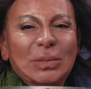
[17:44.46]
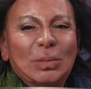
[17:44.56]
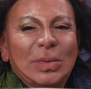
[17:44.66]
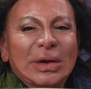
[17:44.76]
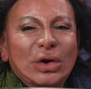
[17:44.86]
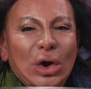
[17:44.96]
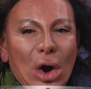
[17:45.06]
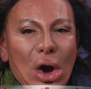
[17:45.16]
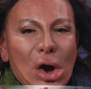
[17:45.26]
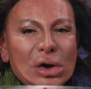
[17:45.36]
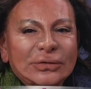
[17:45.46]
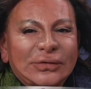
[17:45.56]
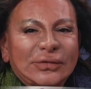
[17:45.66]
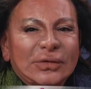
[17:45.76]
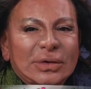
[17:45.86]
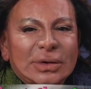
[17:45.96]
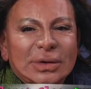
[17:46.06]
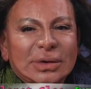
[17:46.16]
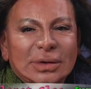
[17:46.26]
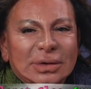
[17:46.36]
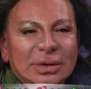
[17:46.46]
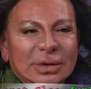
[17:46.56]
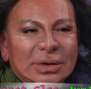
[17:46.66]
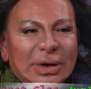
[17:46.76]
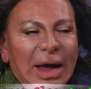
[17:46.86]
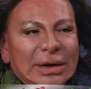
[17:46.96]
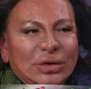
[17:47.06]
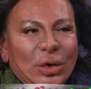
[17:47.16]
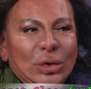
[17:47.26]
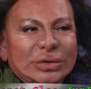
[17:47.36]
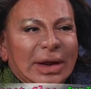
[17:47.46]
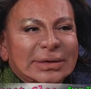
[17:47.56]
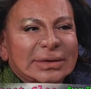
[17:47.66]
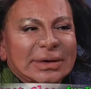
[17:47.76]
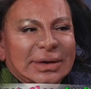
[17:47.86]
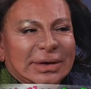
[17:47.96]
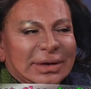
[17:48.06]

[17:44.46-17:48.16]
because I know that